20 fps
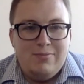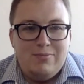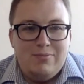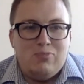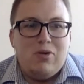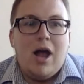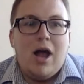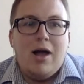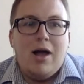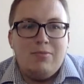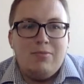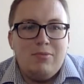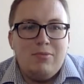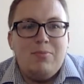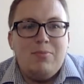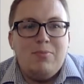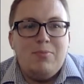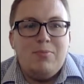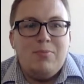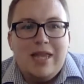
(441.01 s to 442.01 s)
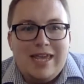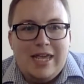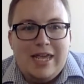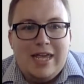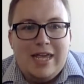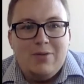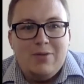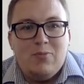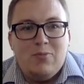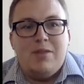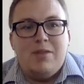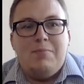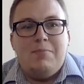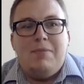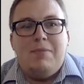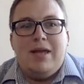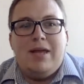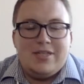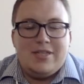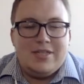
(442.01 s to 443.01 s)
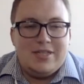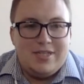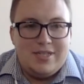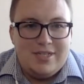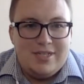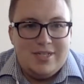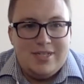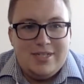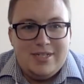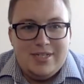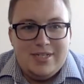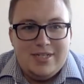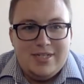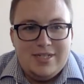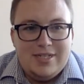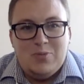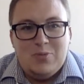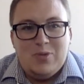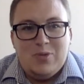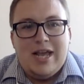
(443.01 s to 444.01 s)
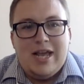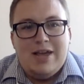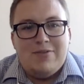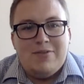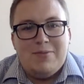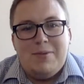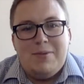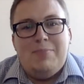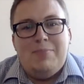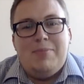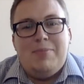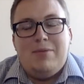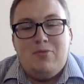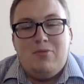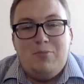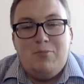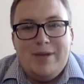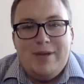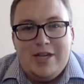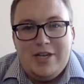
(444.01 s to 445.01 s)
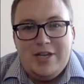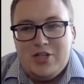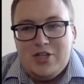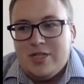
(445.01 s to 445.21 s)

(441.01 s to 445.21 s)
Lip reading: probably one of the biggest would have to be Pebble Beach.